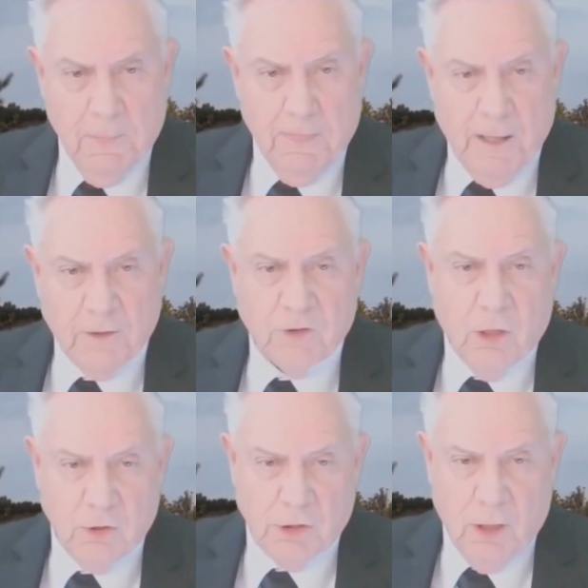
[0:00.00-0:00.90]
That's
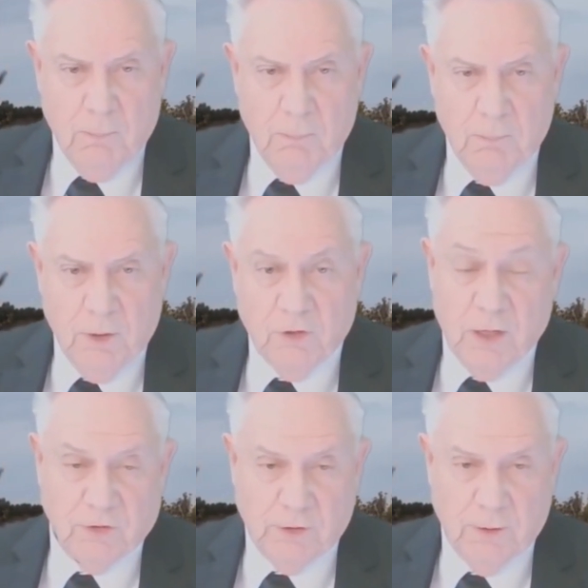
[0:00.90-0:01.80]
our job, as
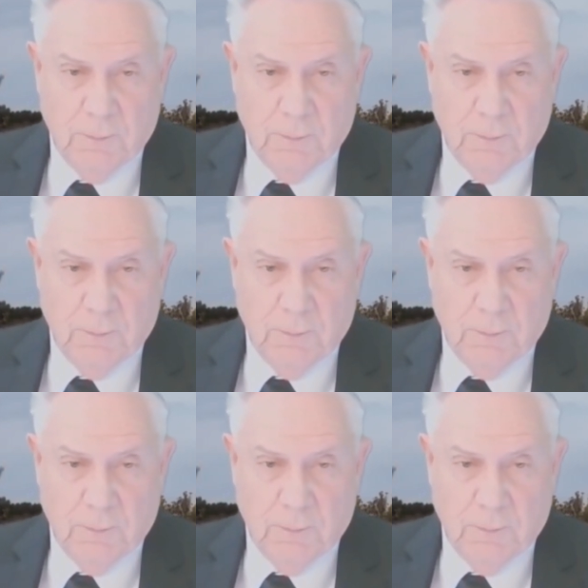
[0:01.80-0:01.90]
I see it.